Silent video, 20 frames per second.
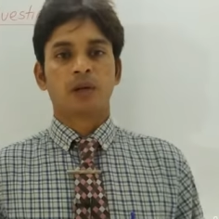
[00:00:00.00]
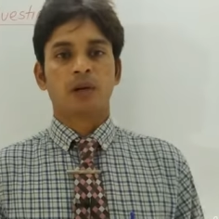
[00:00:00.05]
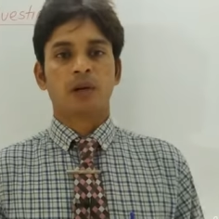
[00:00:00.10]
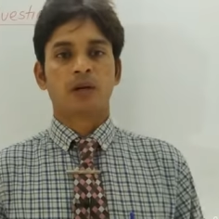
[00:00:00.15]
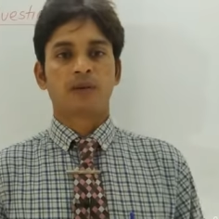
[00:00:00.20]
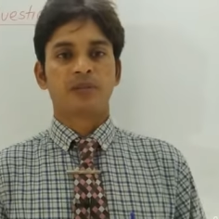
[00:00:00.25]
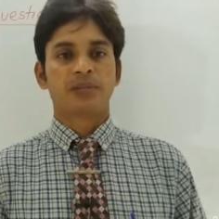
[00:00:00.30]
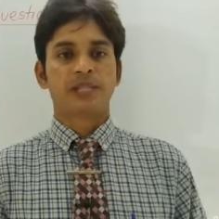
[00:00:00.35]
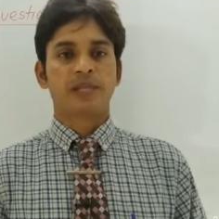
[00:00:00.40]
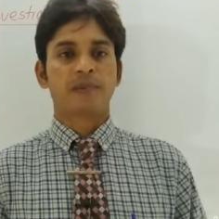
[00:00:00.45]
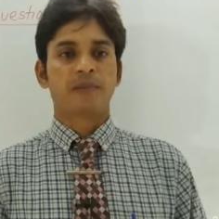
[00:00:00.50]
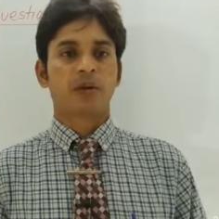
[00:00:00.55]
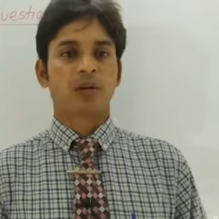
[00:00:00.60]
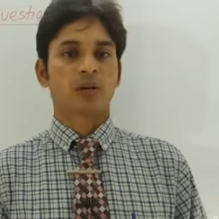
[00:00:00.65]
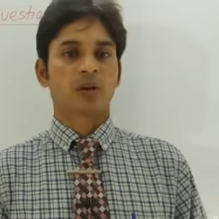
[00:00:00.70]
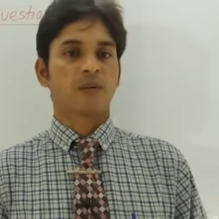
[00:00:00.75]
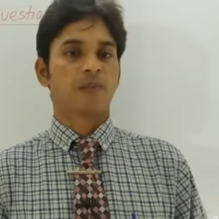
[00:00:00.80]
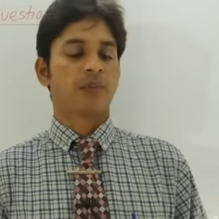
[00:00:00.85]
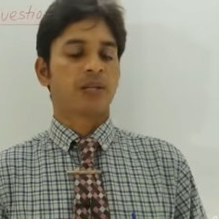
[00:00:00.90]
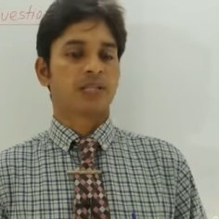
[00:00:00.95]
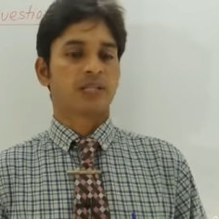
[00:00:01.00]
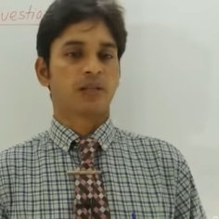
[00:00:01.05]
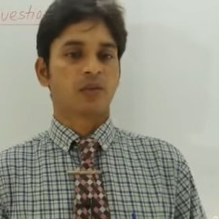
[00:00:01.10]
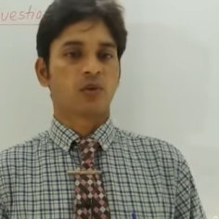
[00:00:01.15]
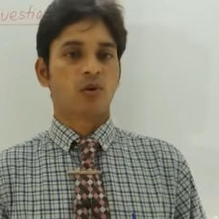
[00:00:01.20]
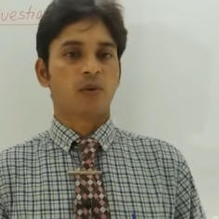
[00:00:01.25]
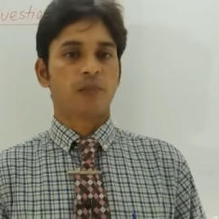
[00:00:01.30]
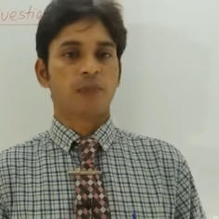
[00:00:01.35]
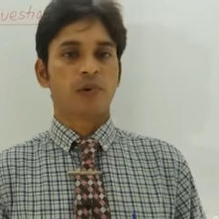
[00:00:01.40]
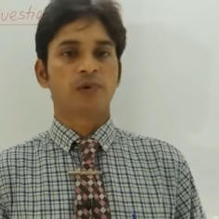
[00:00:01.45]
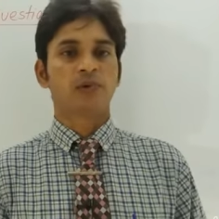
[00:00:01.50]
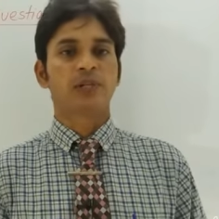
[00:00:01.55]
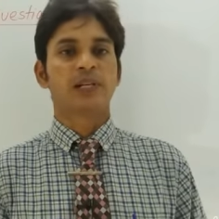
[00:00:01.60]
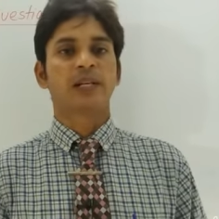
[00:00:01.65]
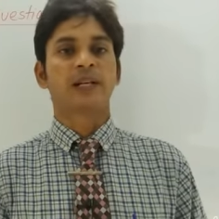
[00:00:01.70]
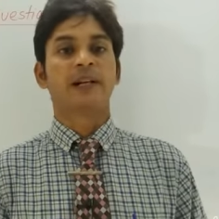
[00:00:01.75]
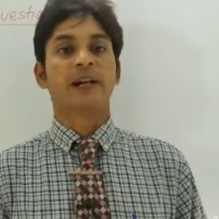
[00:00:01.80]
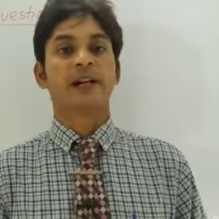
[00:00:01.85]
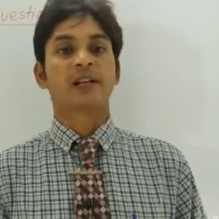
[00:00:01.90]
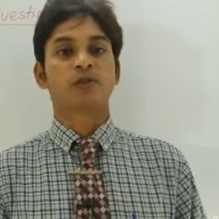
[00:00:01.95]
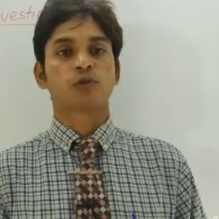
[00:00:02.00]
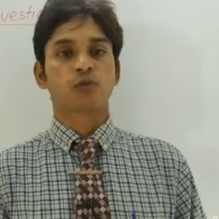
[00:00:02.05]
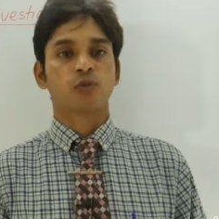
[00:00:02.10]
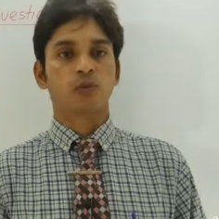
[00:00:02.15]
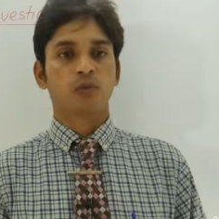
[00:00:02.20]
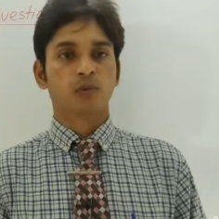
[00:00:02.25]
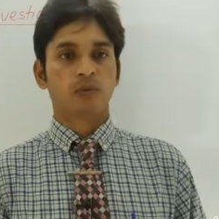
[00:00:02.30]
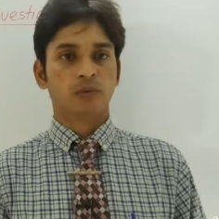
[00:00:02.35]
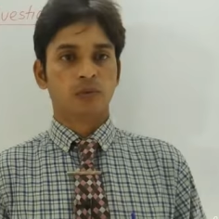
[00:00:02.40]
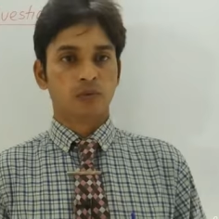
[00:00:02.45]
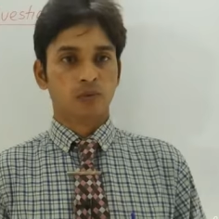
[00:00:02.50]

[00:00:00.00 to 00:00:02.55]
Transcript: on simple, complex, and compound, and next two